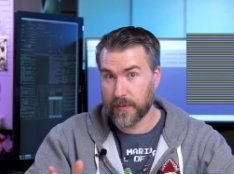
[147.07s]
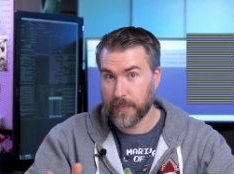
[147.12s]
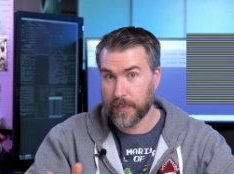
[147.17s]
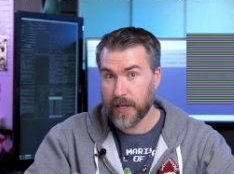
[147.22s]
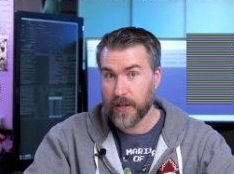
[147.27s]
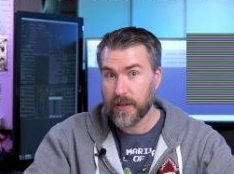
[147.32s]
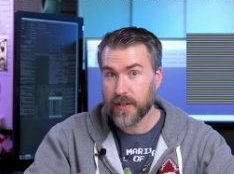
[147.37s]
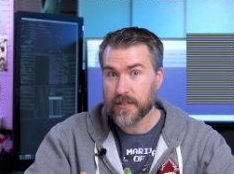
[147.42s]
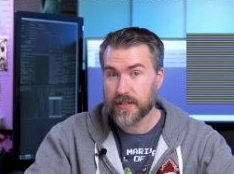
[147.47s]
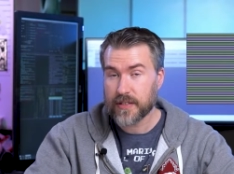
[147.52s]

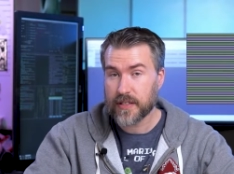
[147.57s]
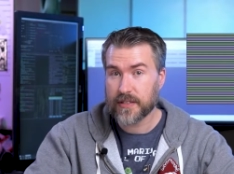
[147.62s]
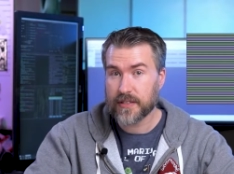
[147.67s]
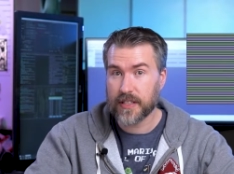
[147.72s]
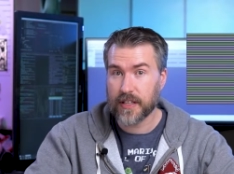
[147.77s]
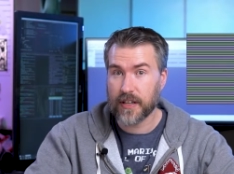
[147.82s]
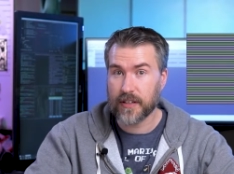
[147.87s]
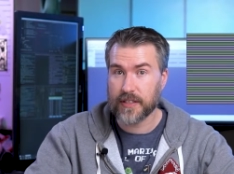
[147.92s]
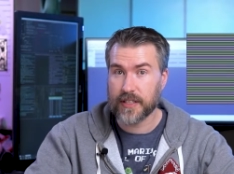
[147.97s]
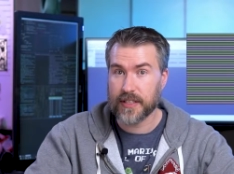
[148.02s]
appearance on
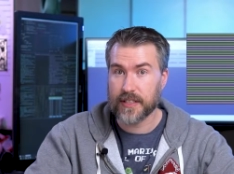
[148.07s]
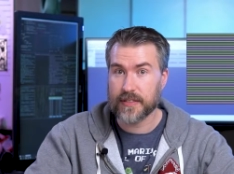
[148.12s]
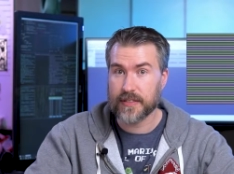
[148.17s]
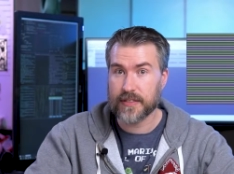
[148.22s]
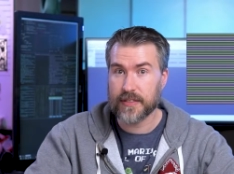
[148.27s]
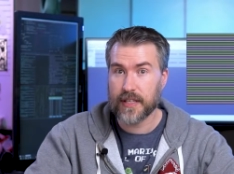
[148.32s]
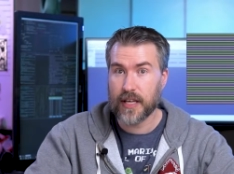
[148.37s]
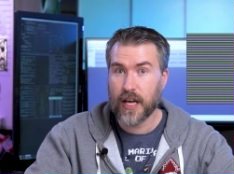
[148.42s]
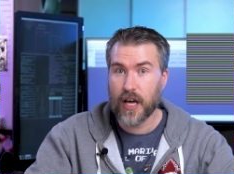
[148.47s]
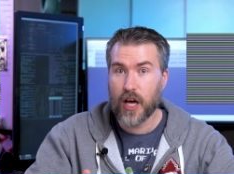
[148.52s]

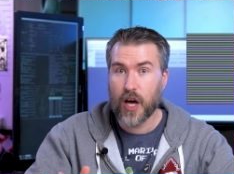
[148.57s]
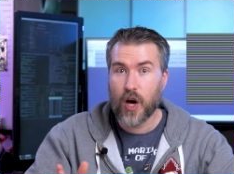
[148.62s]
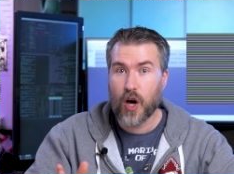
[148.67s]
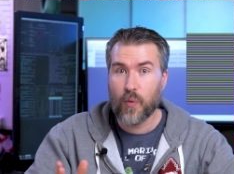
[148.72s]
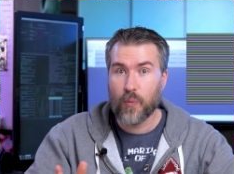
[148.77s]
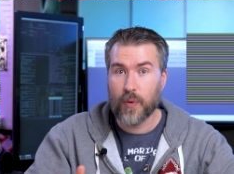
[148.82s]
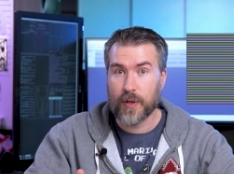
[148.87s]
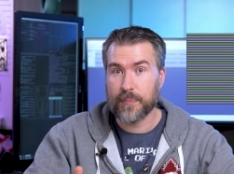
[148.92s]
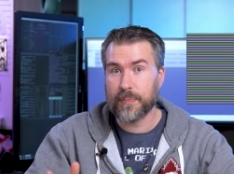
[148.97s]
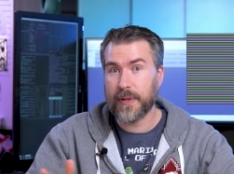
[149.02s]
CRTs,
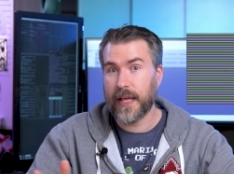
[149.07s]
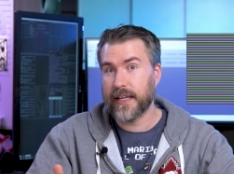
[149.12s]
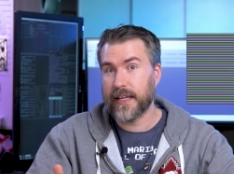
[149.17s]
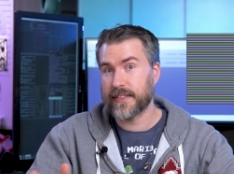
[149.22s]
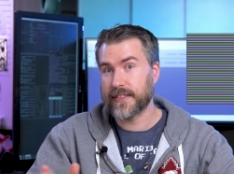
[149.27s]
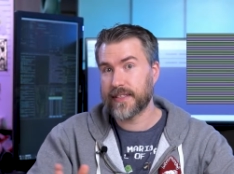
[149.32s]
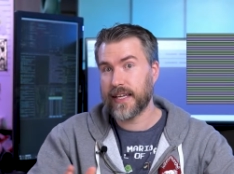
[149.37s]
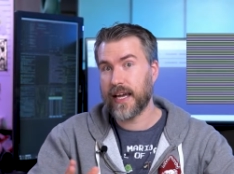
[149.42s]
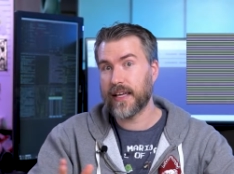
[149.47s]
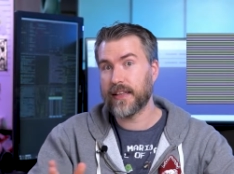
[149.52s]
with blank
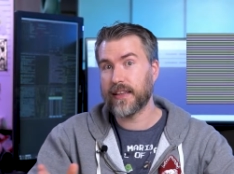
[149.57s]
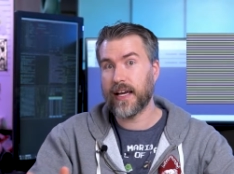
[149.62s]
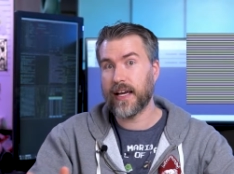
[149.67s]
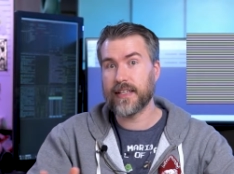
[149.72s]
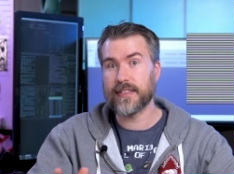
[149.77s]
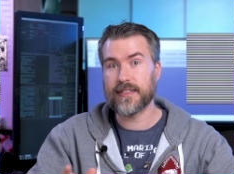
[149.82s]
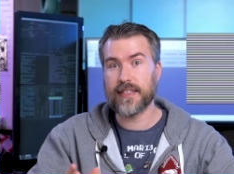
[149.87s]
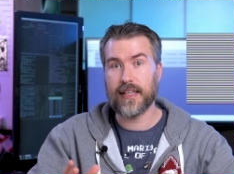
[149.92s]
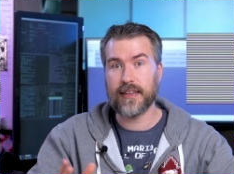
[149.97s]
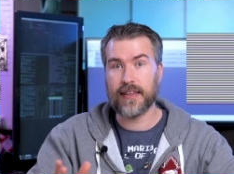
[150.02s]
scan
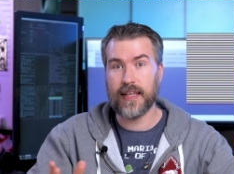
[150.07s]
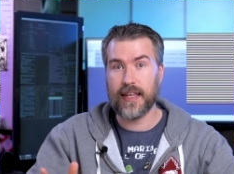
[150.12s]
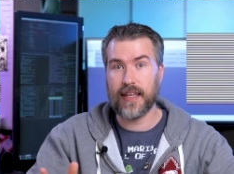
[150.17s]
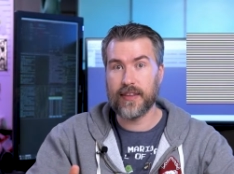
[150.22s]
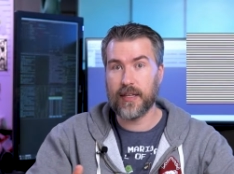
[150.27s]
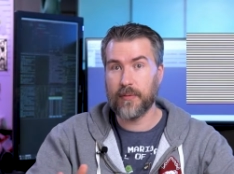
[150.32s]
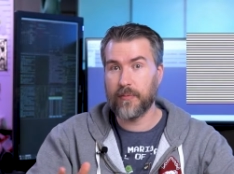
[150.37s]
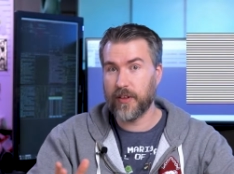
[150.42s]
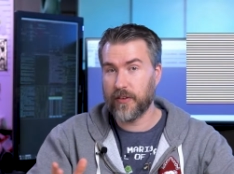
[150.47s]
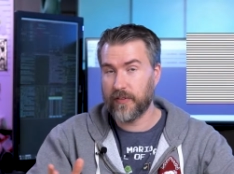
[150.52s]
lines that
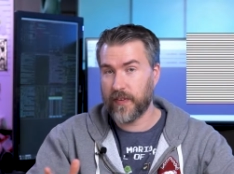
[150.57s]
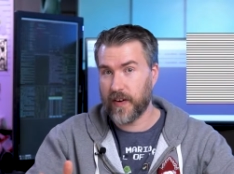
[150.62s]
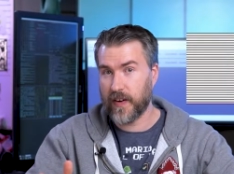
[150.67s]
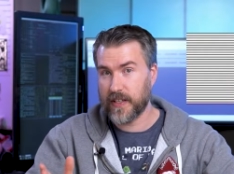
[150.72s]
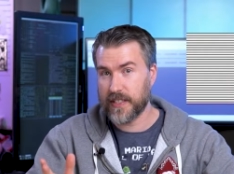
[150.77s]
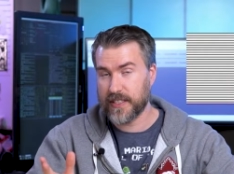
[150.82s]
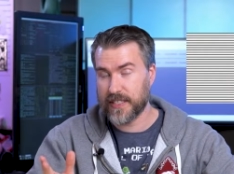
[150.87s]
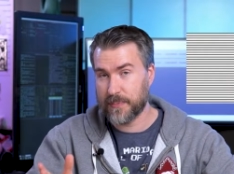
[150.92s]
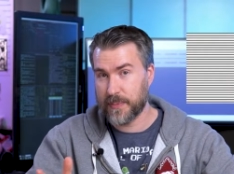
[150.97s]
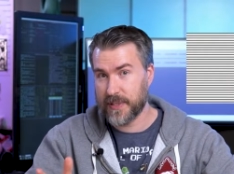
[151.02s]
lend them their
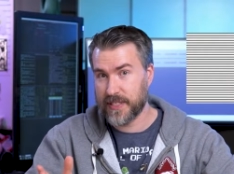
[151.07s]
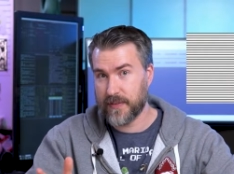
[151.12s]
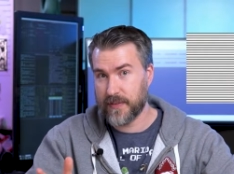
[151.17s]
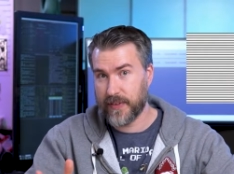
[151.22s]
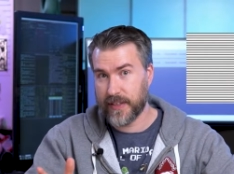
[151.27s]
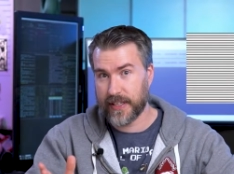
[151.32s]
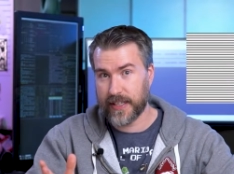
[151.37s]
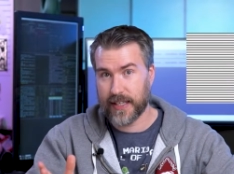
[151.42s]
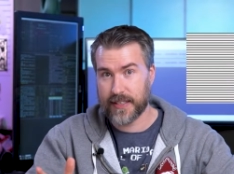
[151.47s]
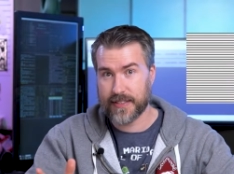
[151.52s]
very
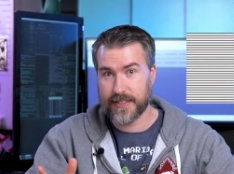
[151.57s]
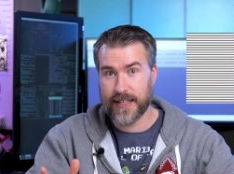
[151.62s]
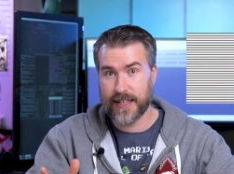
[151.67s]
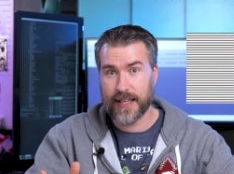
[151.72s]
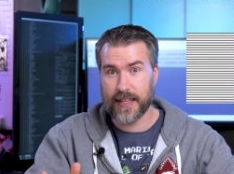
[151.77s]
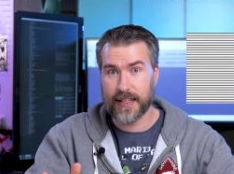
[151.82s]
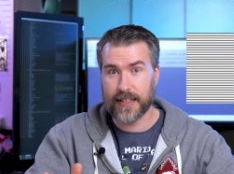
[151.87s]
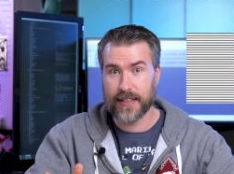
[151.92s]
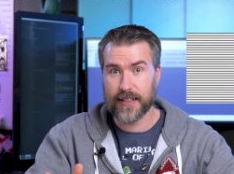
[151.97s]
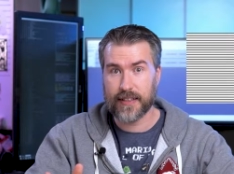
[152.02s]
specific
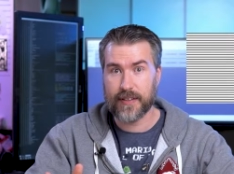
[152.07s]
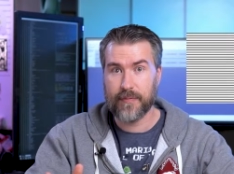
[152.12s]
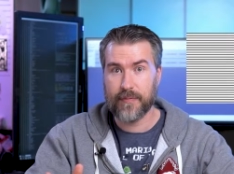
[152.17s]
aesthetic.